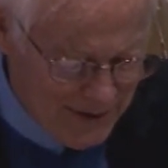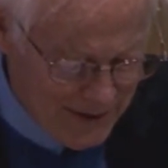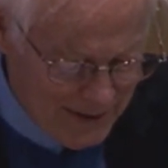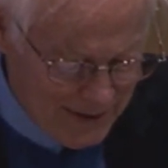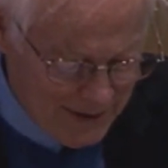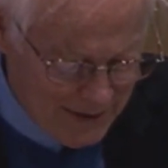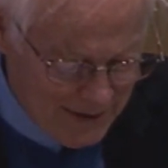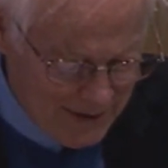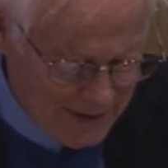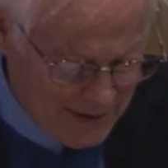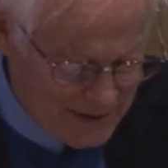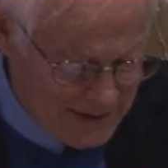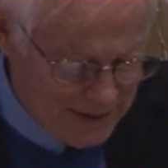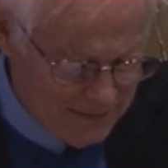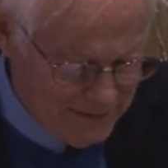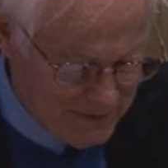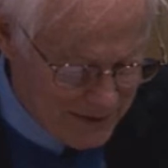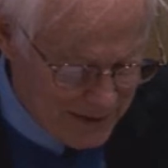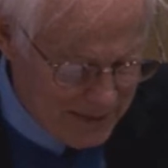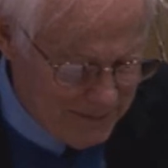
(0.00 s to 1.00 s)
and, and, it's a
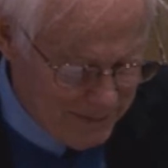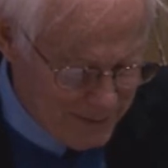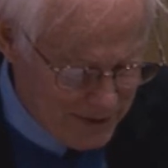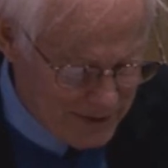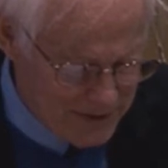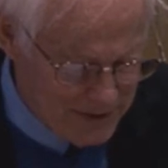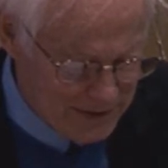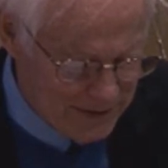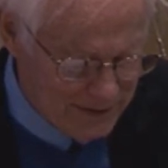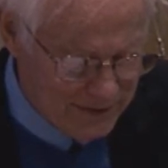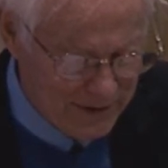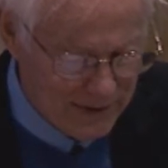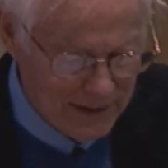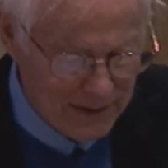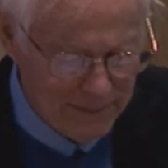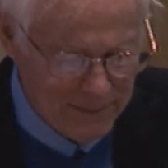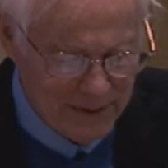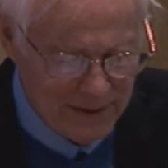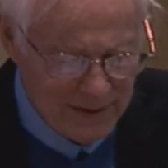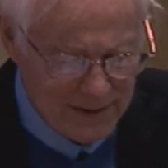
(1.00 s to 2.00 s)
very personal thing,
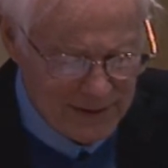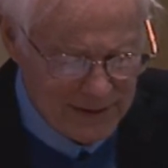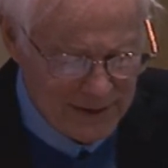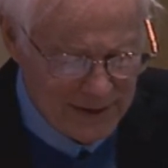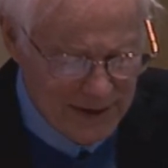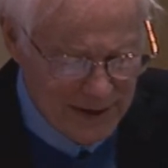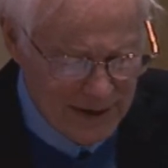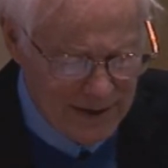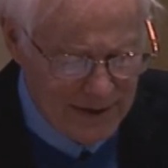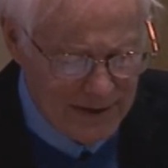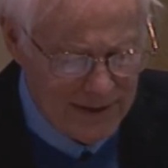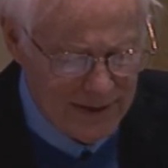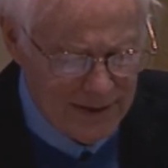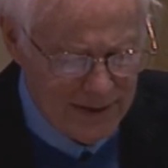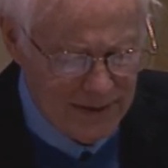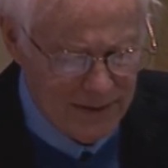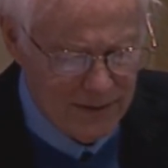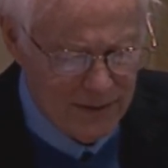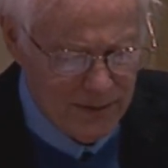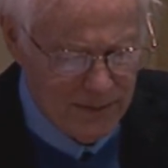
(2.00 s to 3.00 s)
but as a candidate
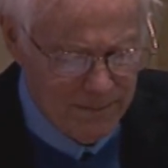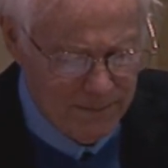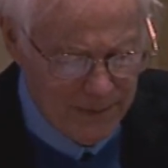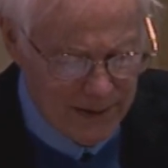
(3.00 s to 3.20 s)
who